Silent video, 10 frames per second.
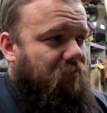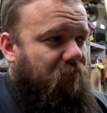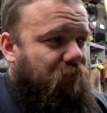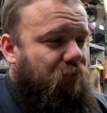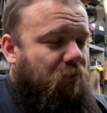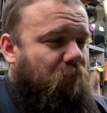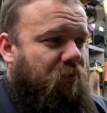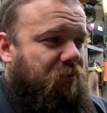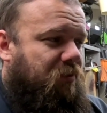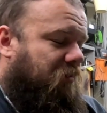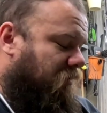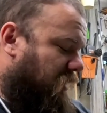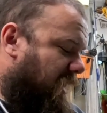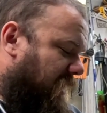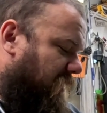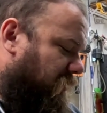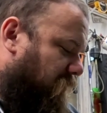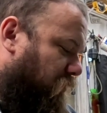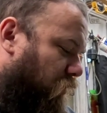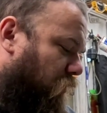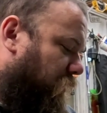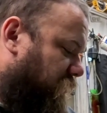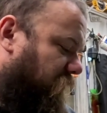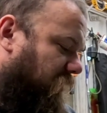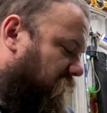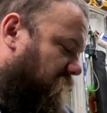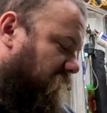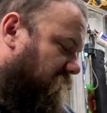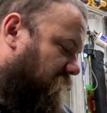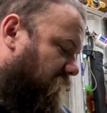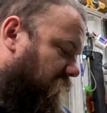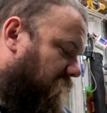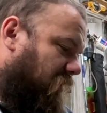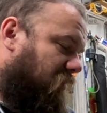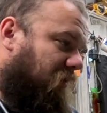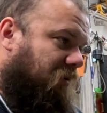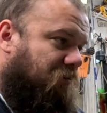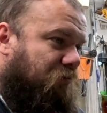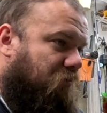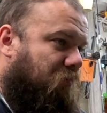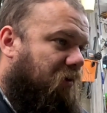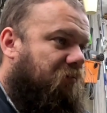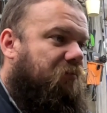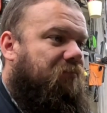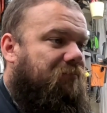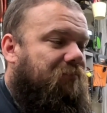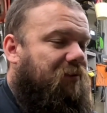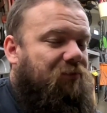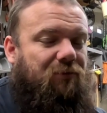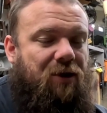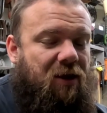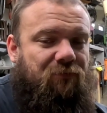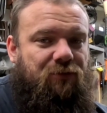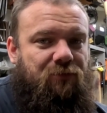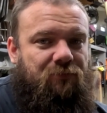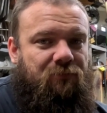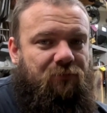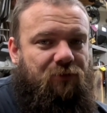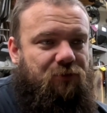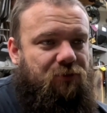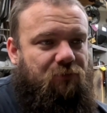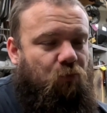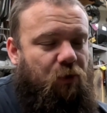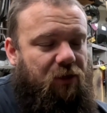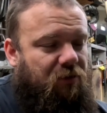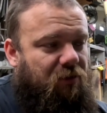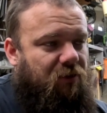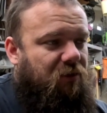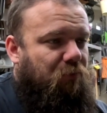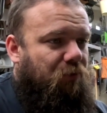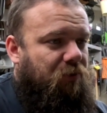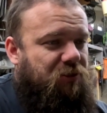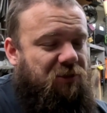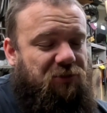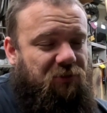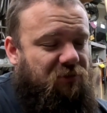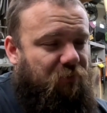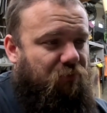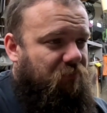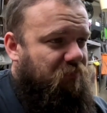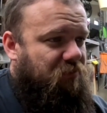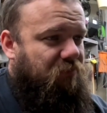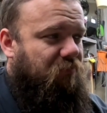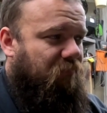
You don't want to add a whole bunch of unnecessary heat into the metal if you don't have to. You're just weakening at that point. You're changing the temper of the steel.